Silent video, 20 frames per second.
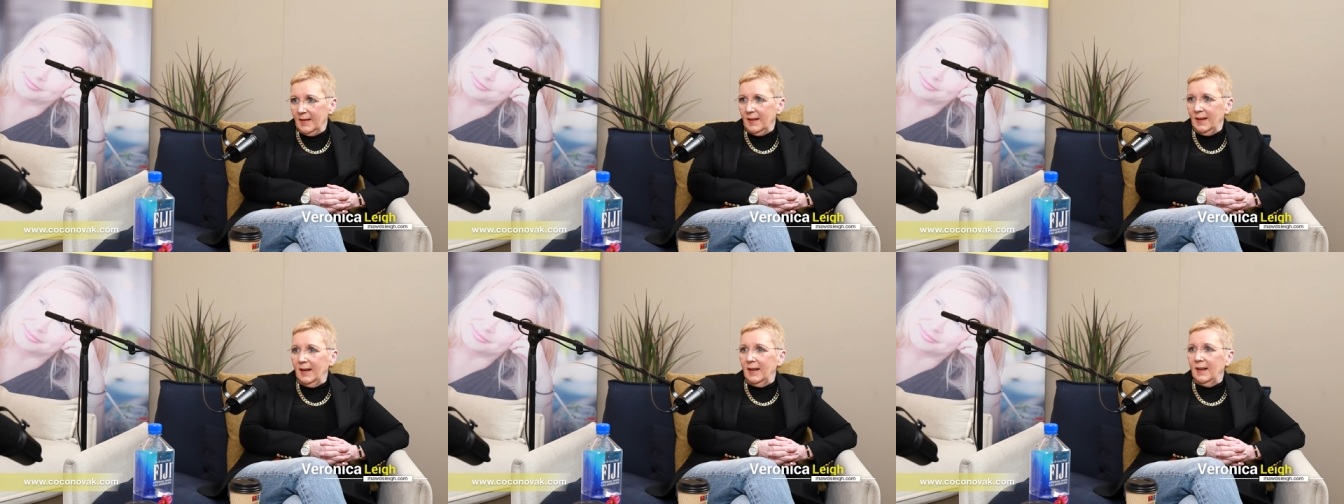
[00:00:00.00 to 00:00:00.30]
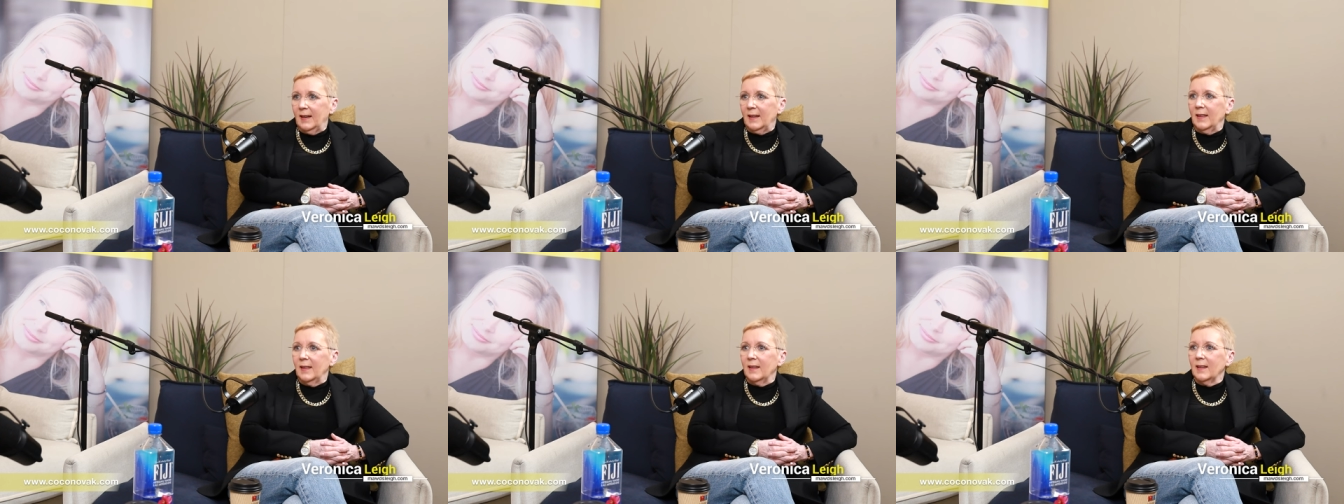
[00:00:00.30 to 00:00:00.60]

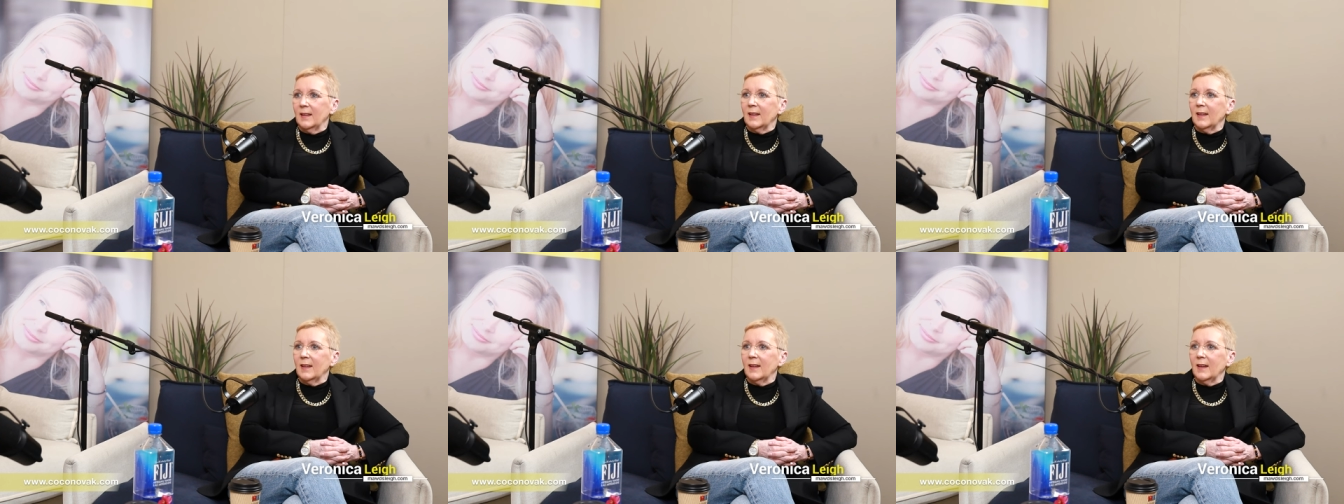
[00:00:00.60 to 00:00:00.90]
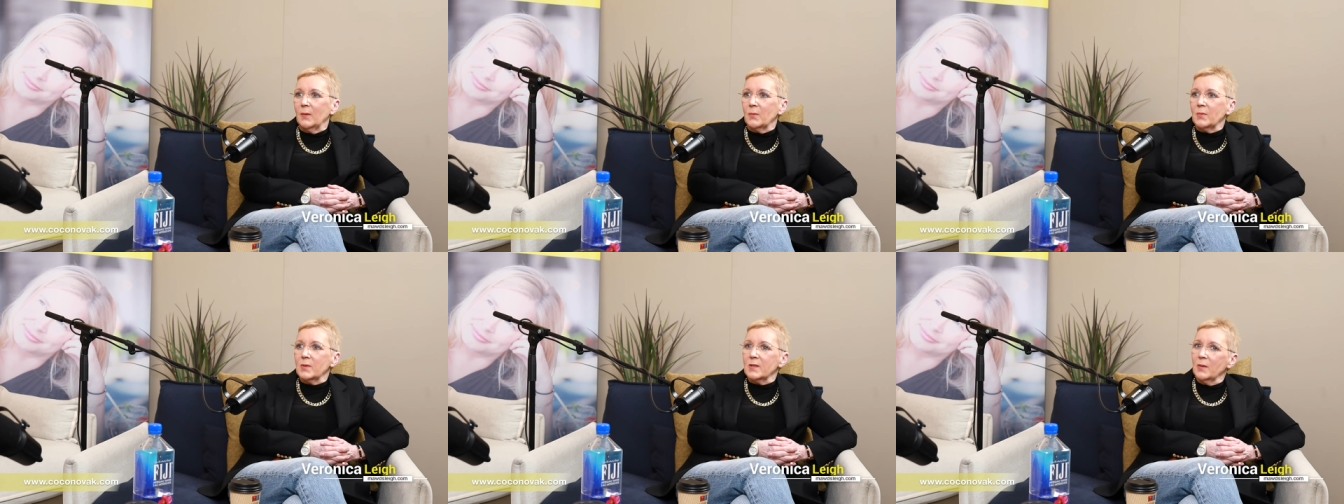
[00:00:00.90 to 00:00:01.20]
and
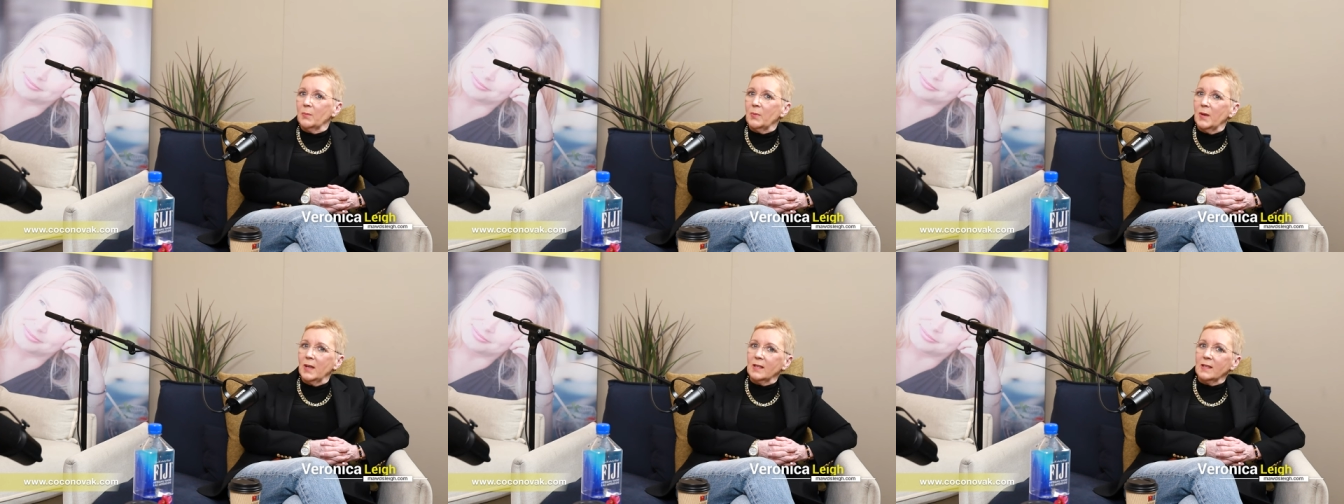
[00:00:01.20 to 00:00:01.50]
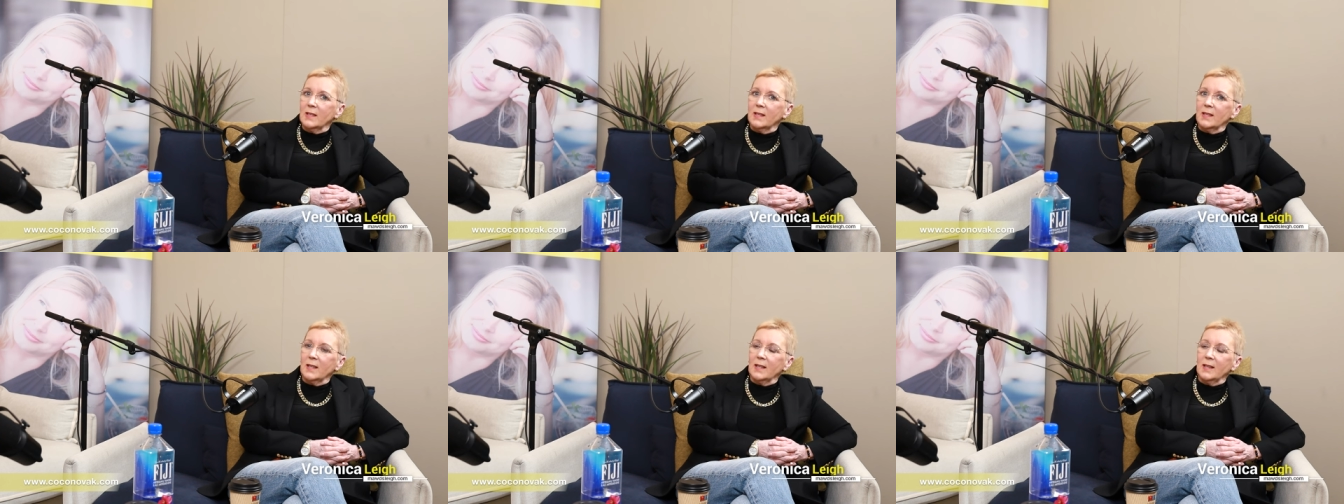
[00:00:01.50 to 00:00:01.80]
it was the best
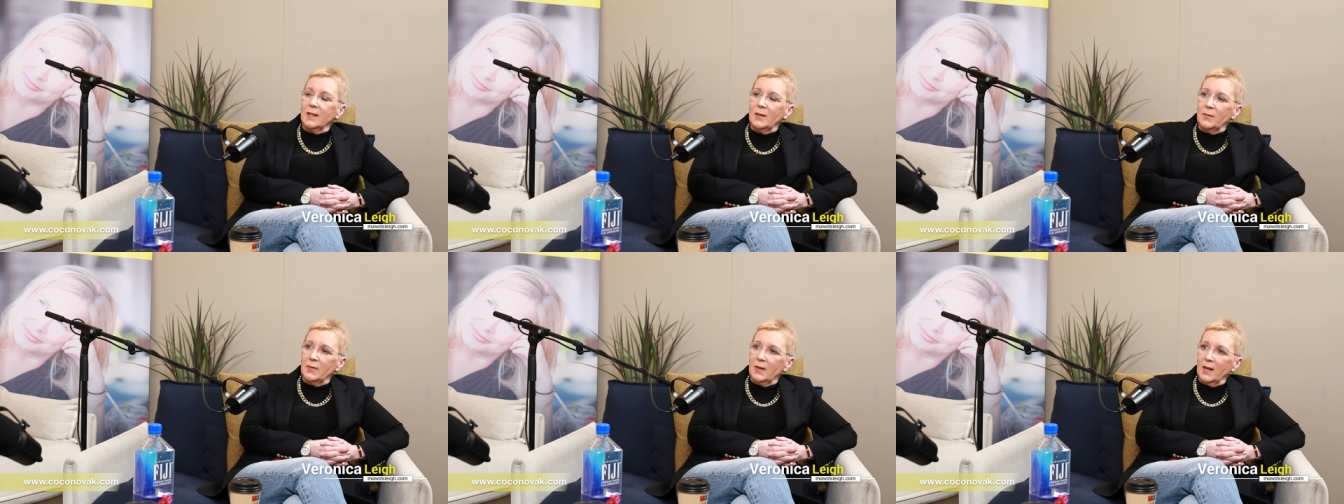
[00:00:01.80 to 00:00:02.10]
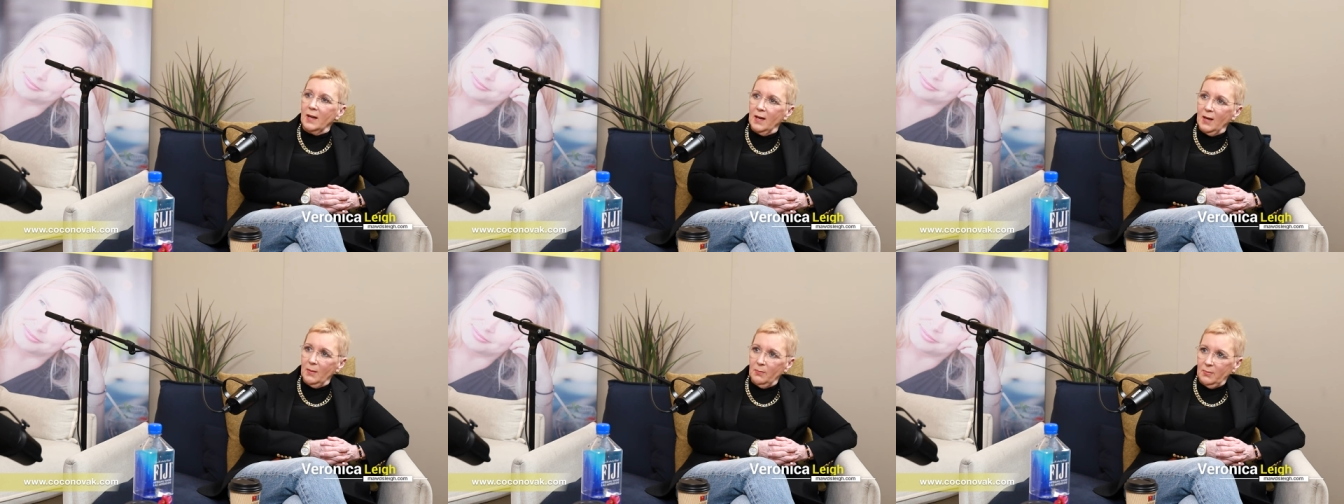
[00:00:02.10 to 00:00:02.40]
thing that ever
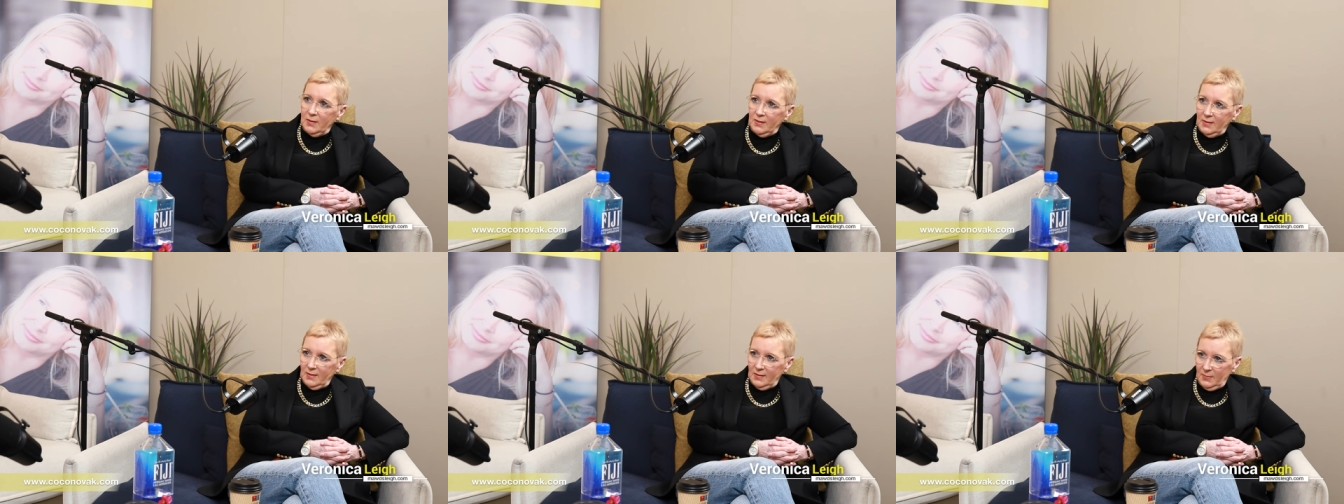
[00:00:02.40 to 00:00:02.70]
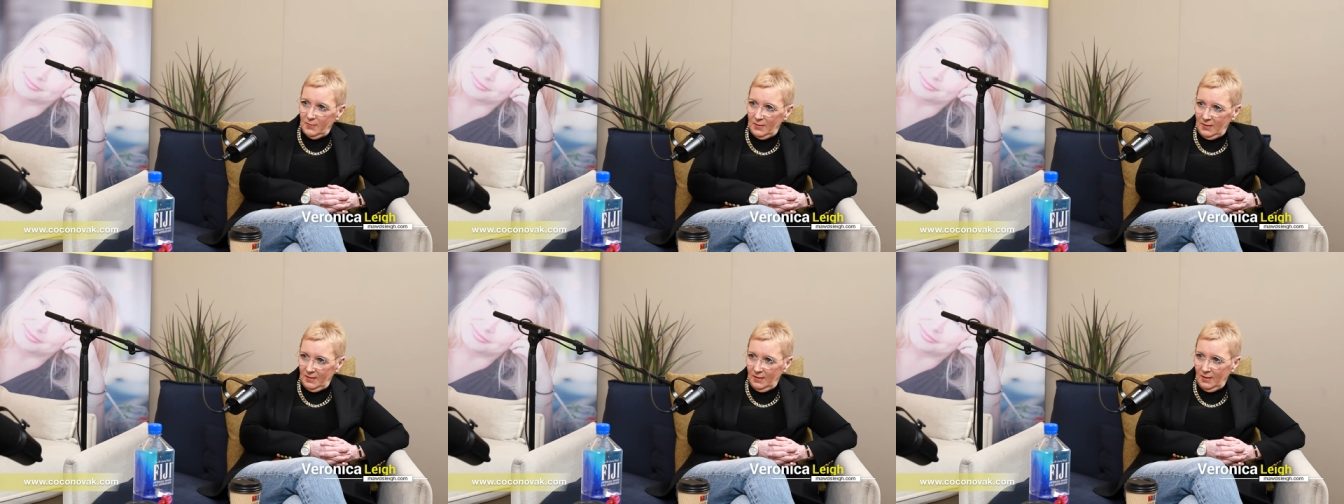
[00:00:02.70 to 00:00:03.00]
happened to me.